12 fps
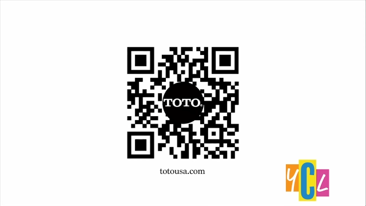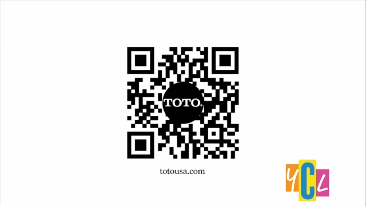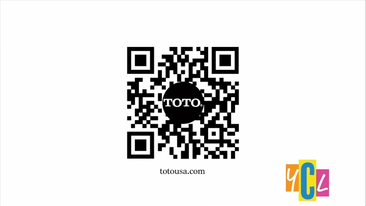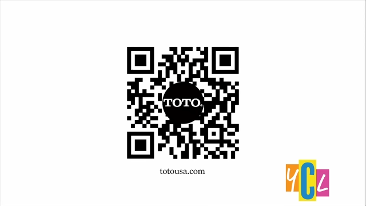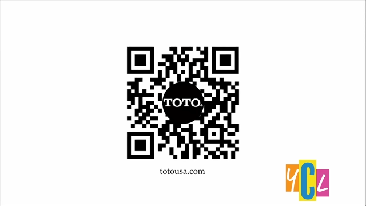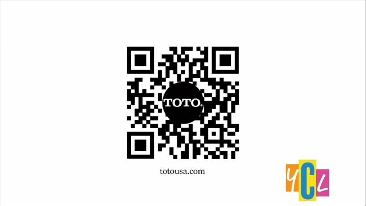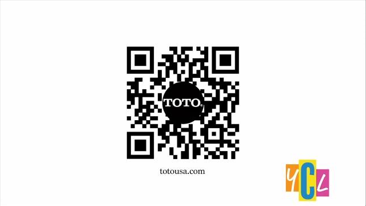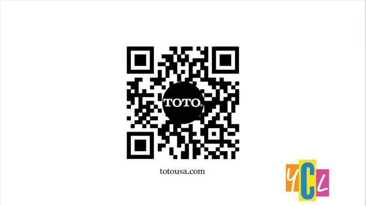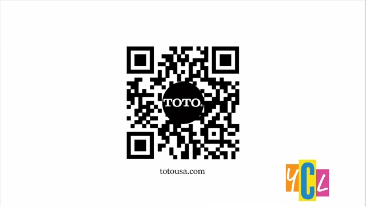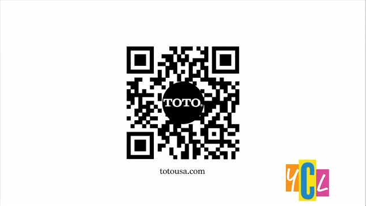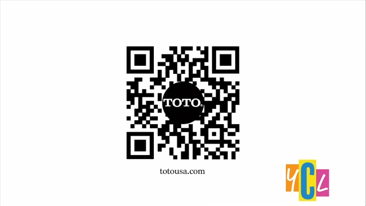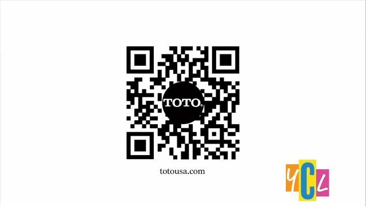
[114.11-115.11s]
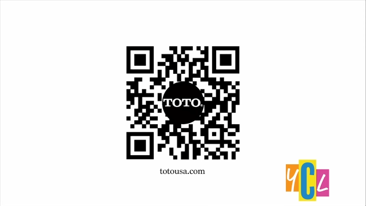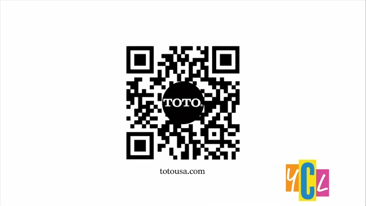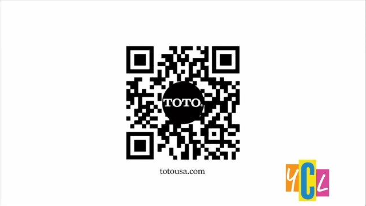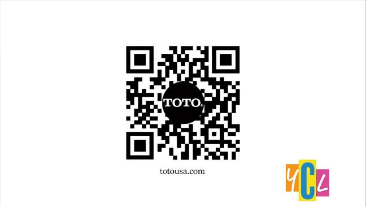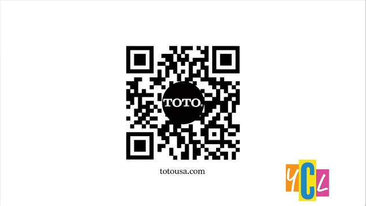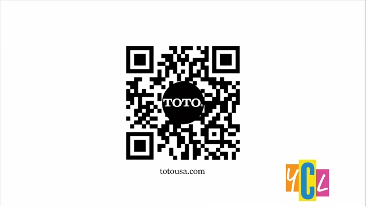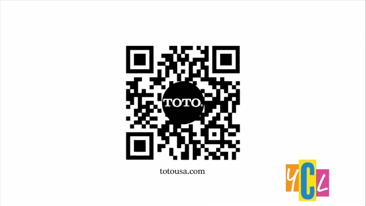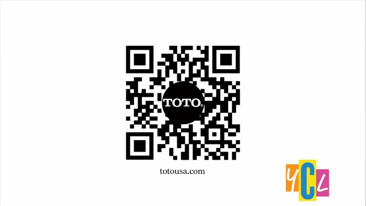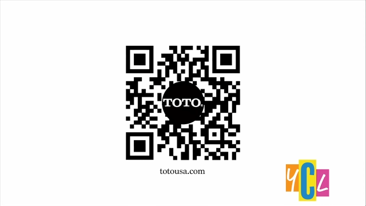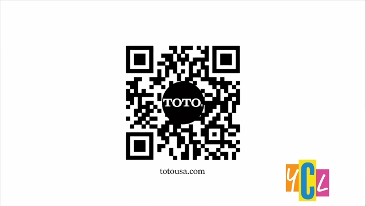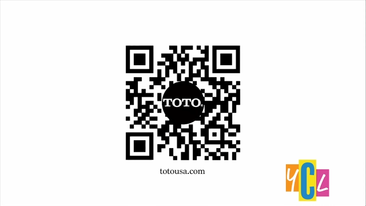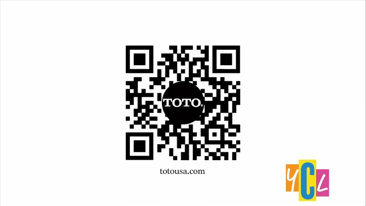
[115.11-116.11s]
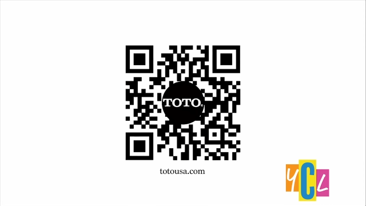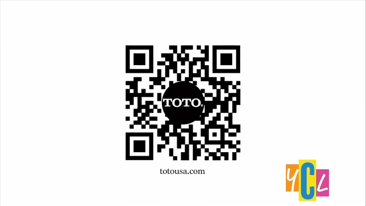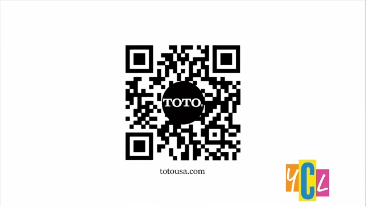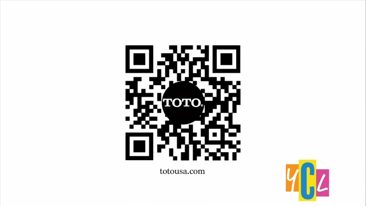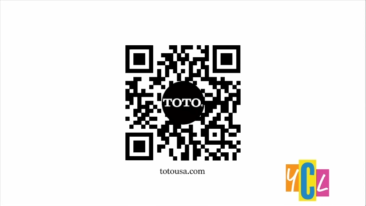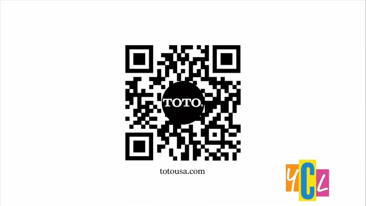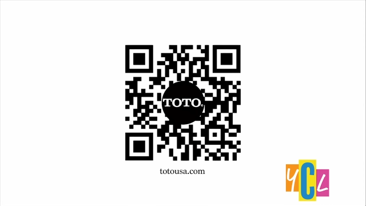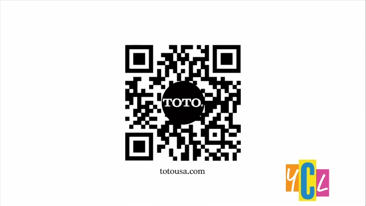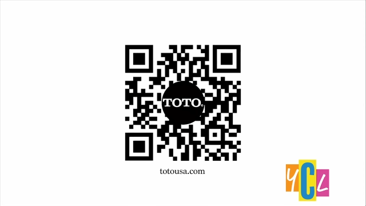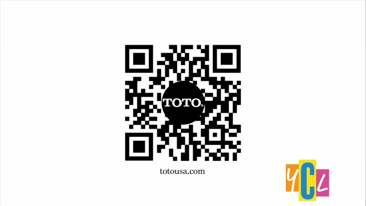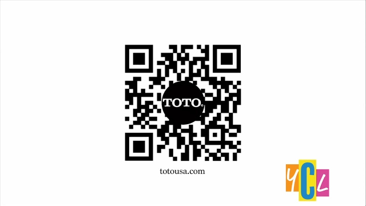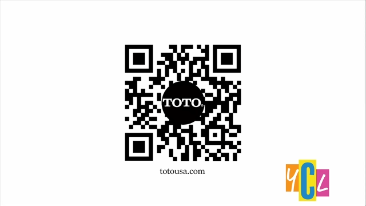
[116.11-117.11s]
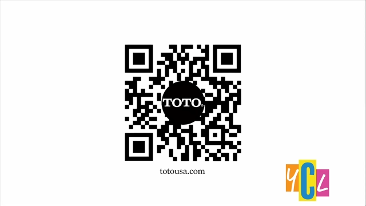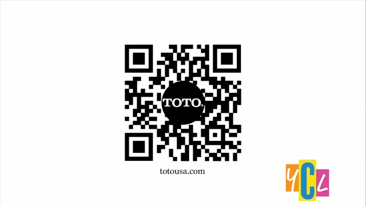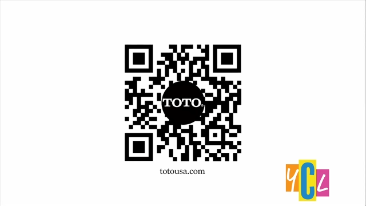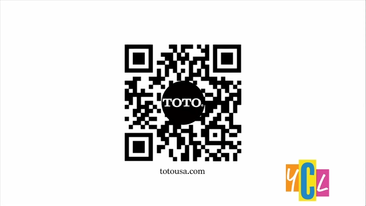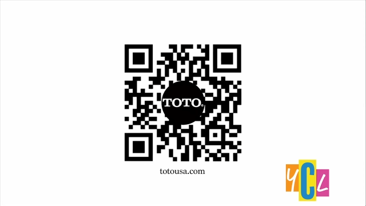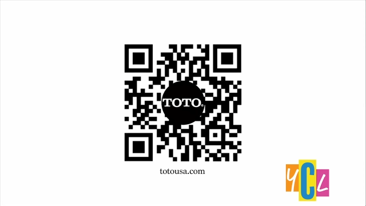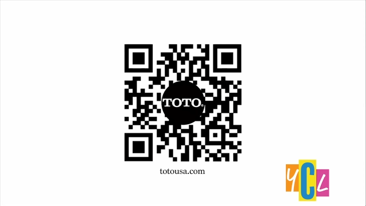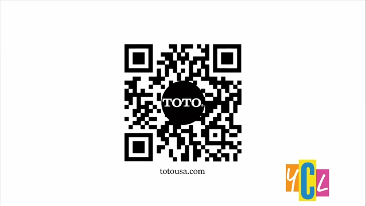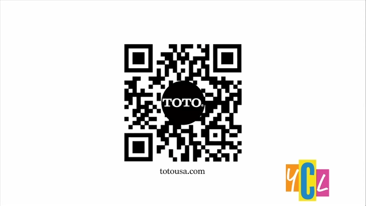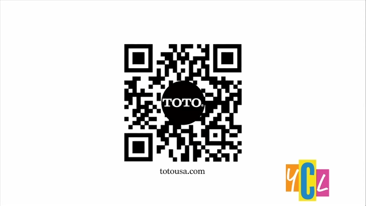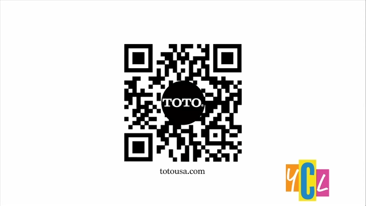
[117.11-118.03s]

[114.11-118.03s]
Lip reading: No face is visible, so there are no lips to read.